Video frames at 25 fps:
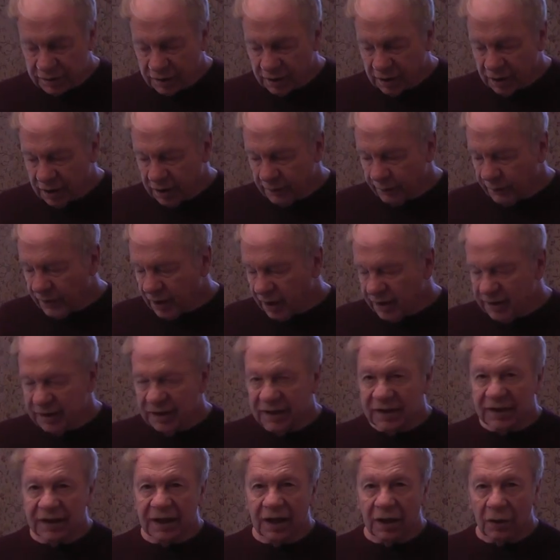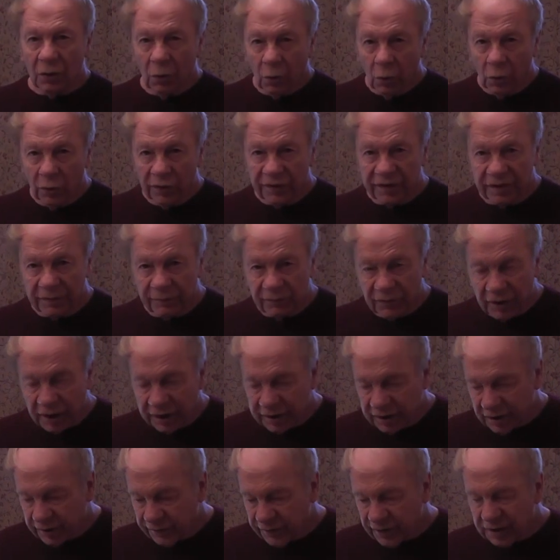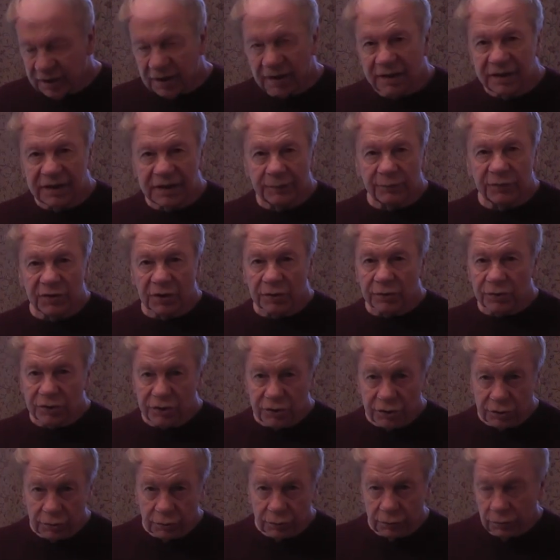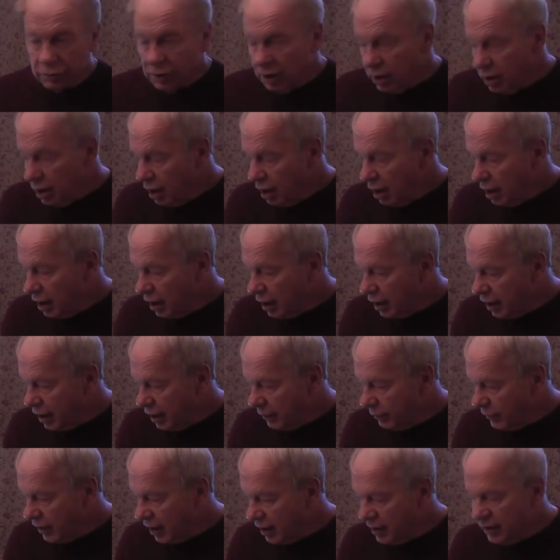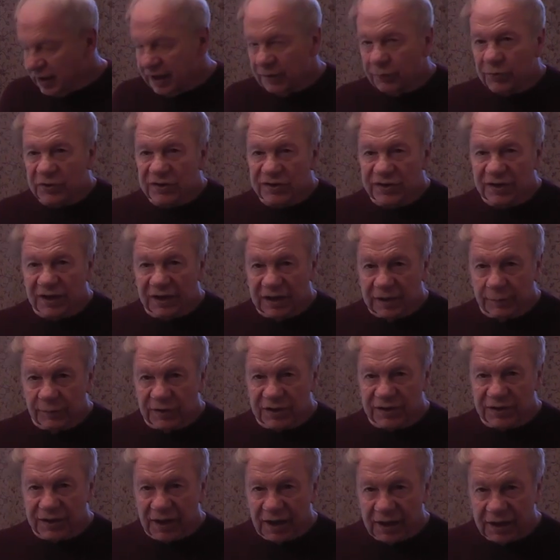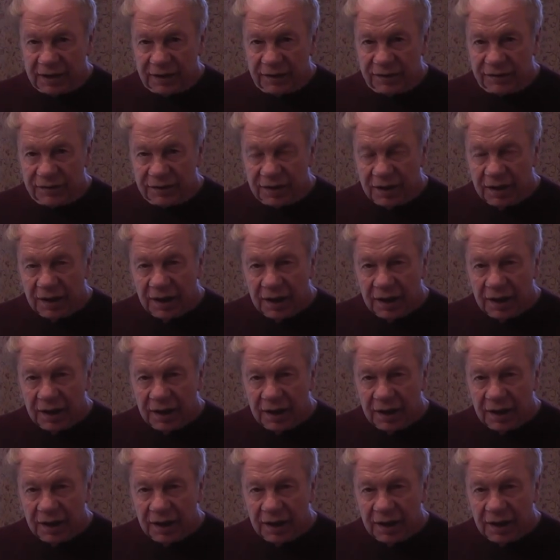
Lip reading: I didn't get all of them right. I think I dipped on 2, and they were silly mistakes.